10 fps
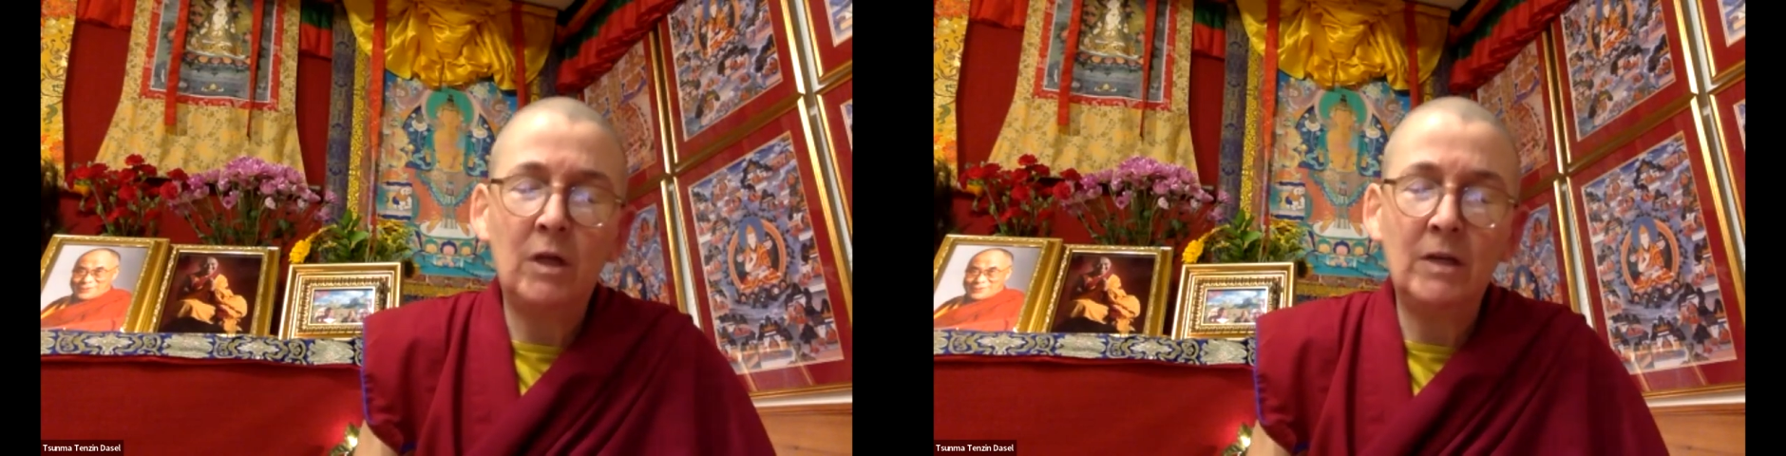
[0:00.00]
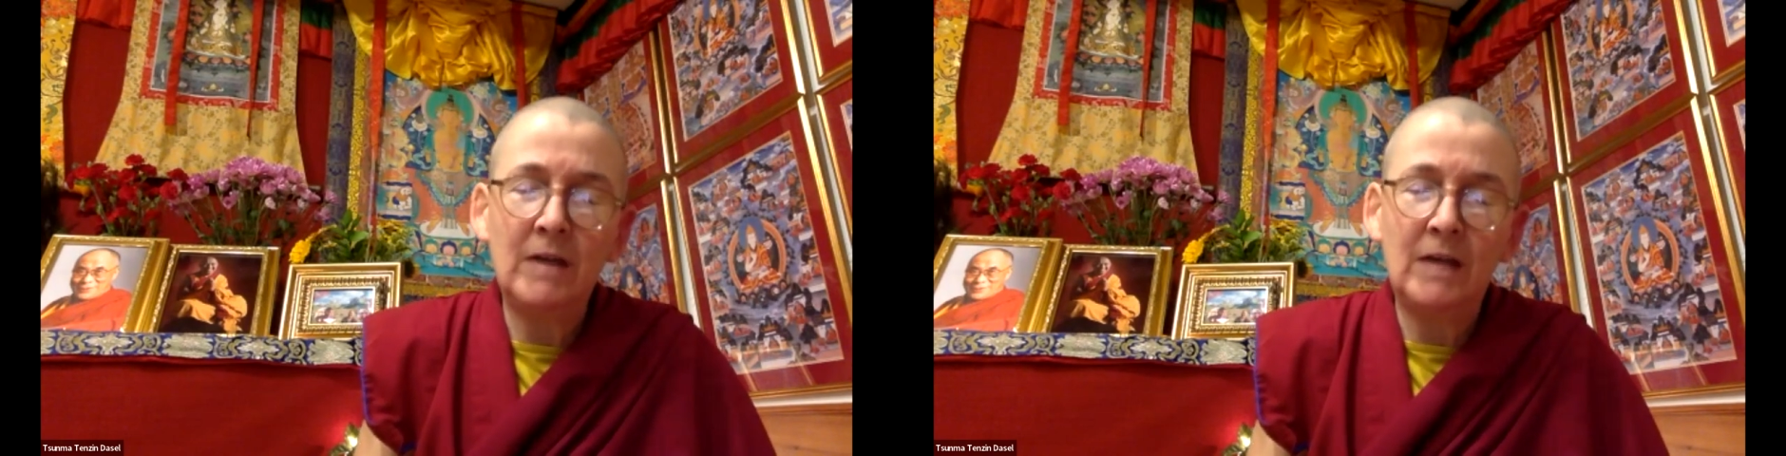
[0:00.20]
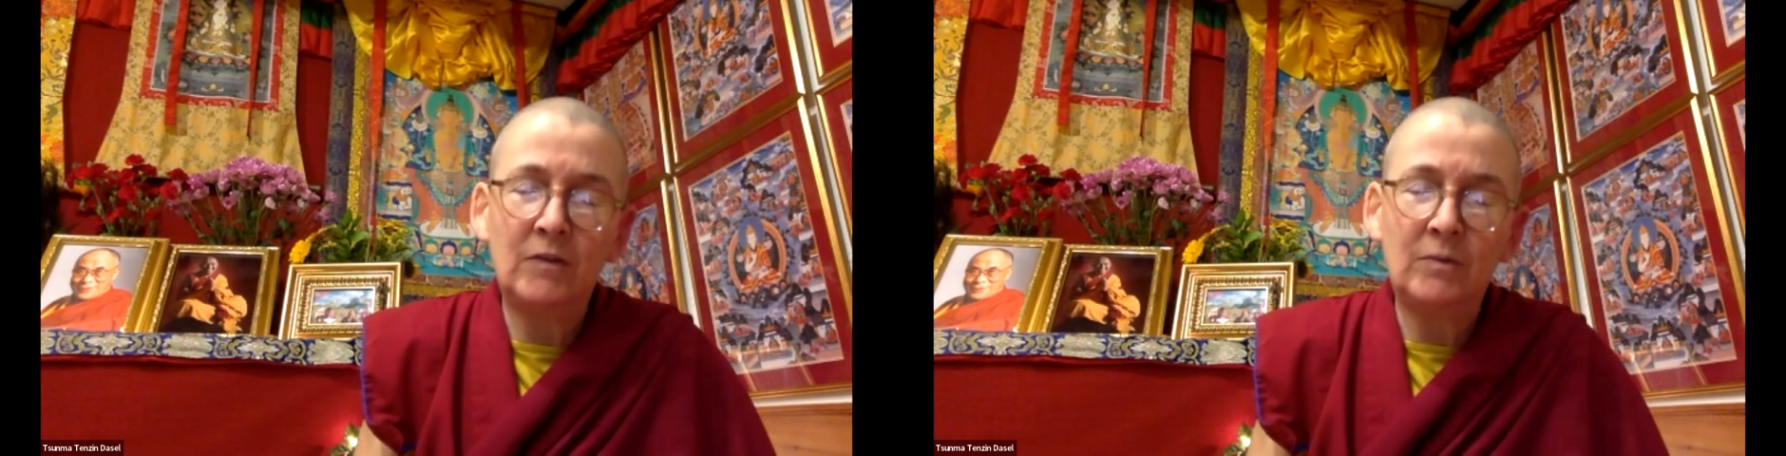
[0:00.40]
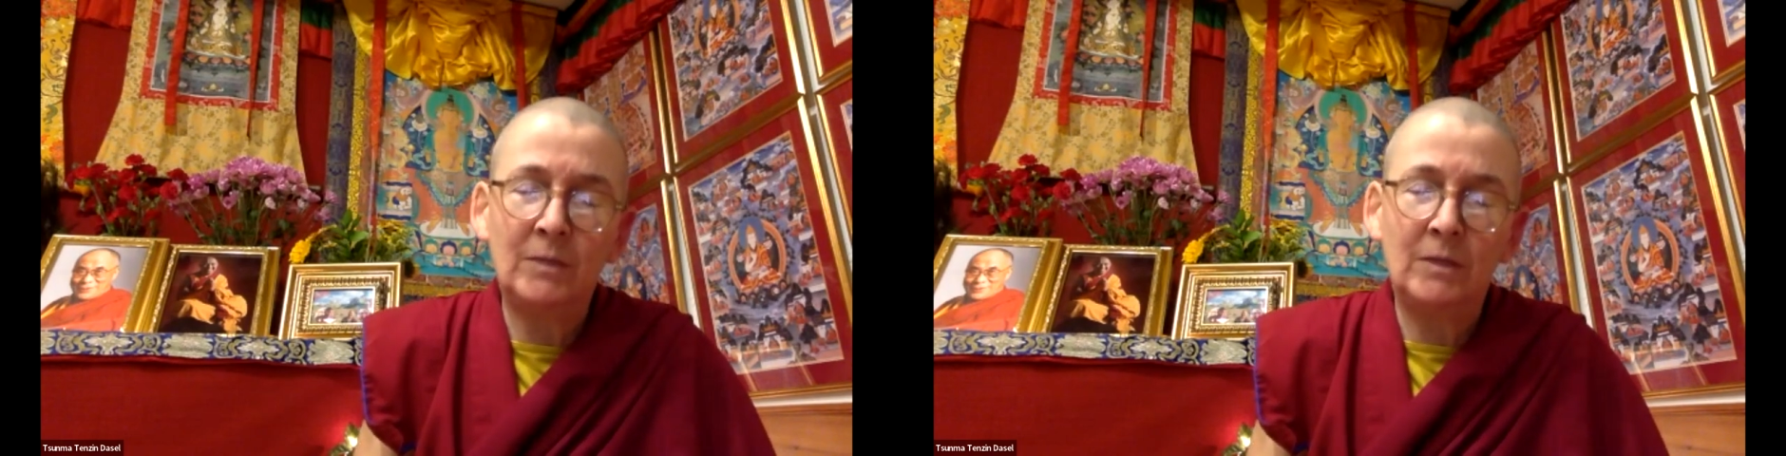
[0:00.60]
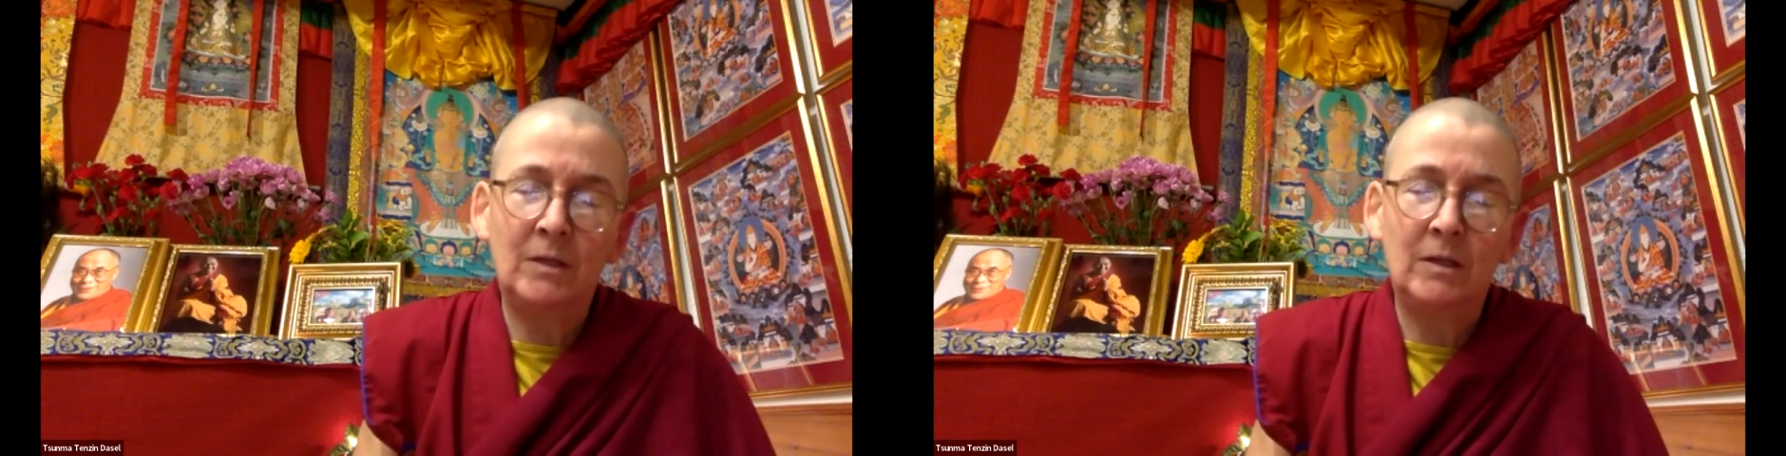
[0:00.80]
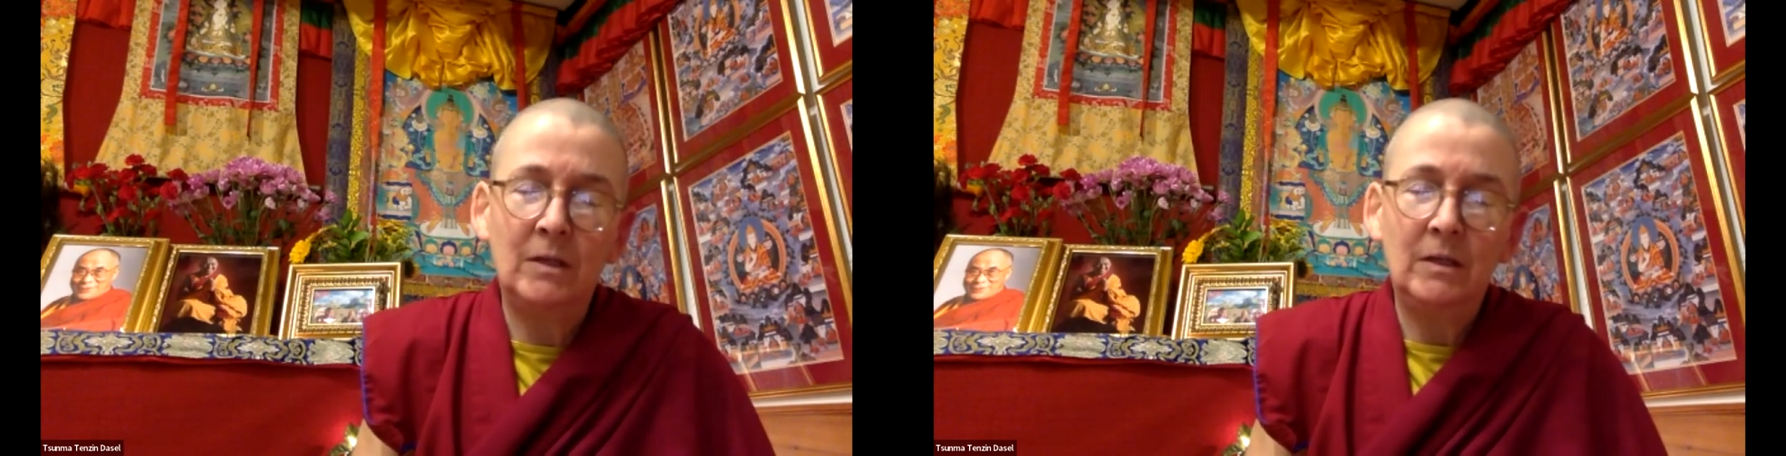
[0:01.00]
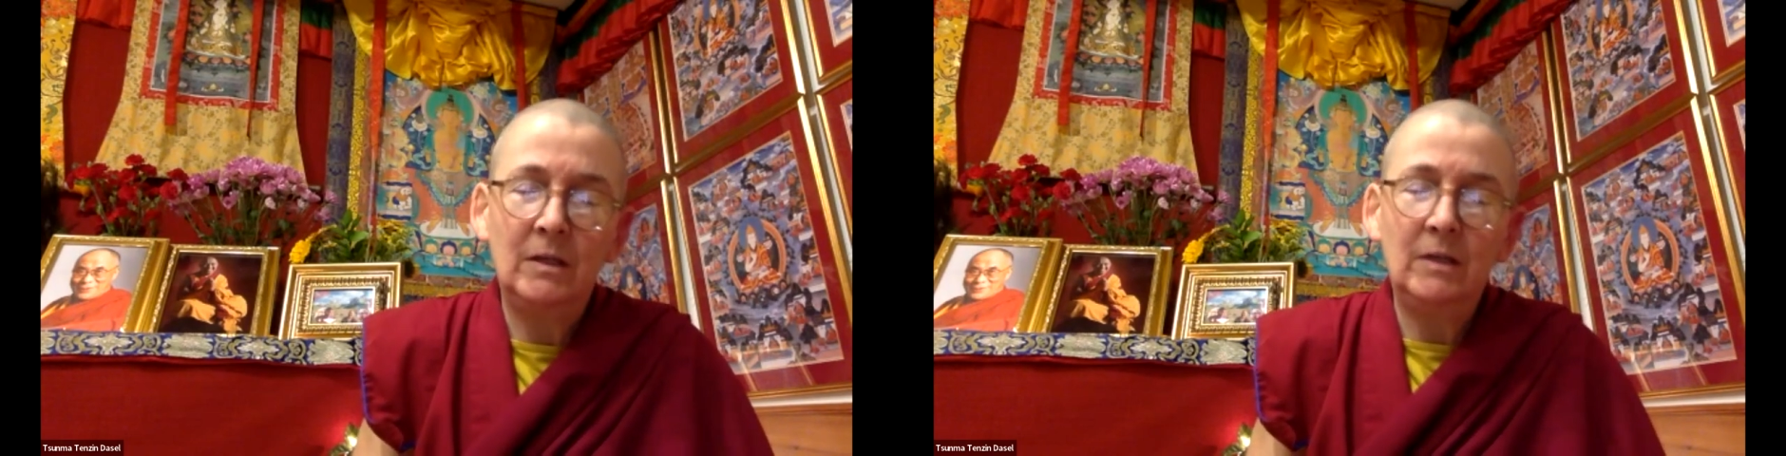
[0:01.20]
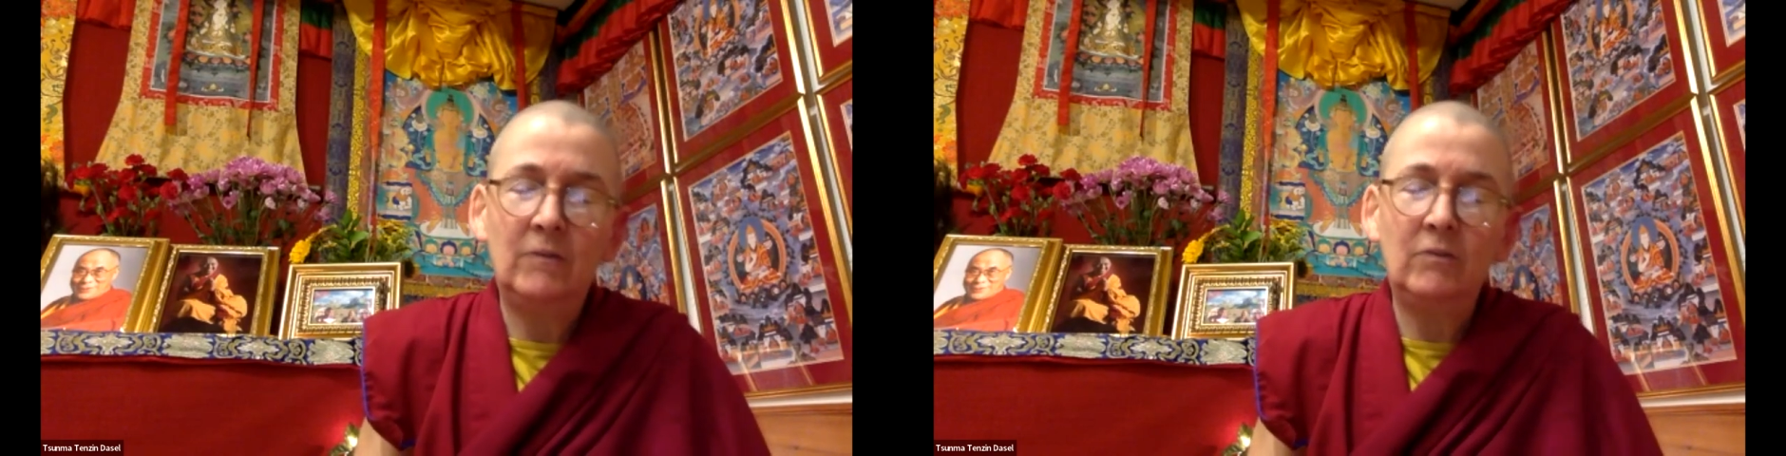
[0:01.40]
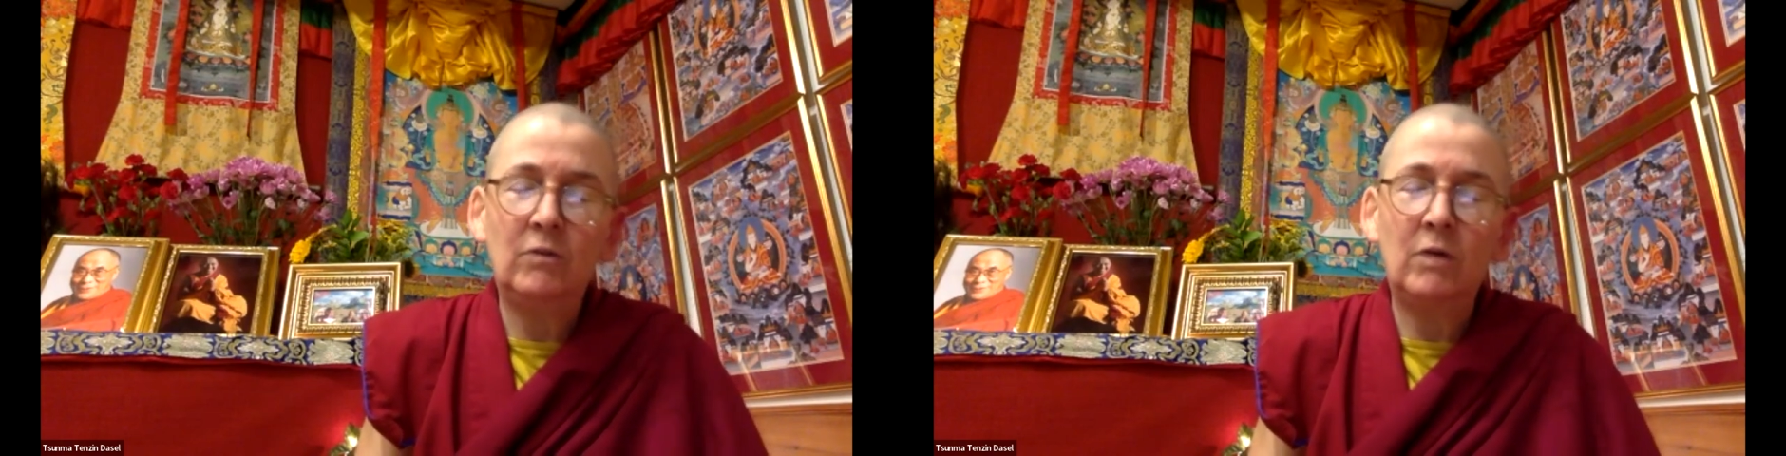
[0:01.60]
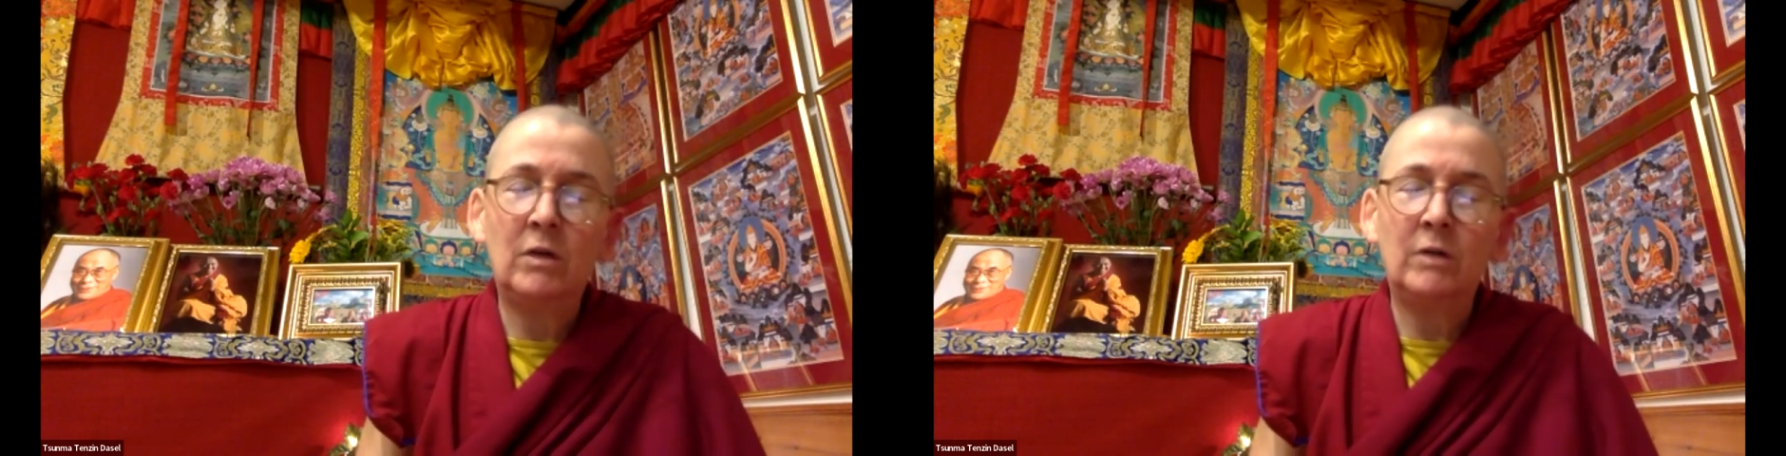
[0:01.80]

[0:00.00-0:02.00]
attachment and strong